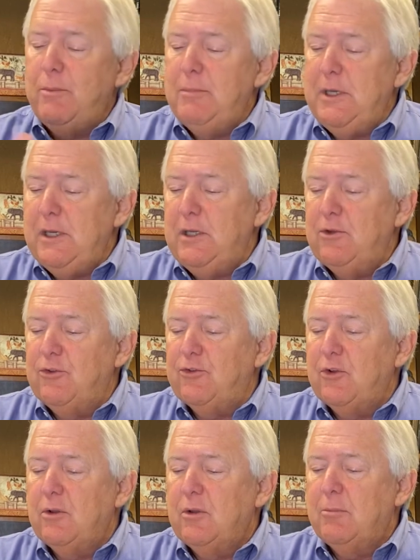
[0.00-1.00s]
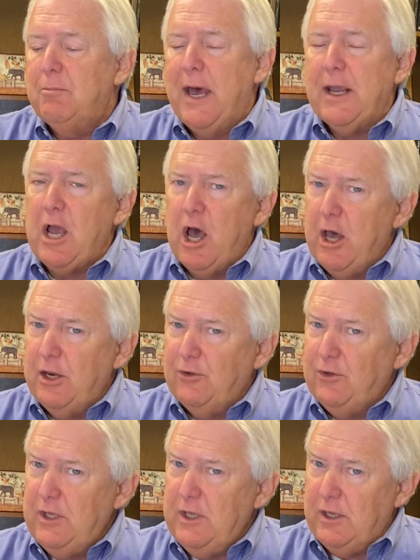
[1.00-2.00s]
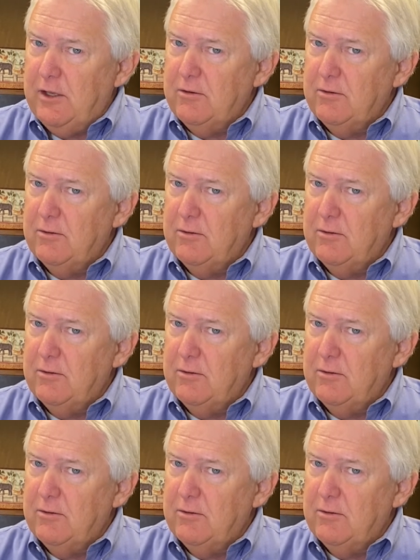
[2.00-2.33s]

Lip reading: means, my God is he.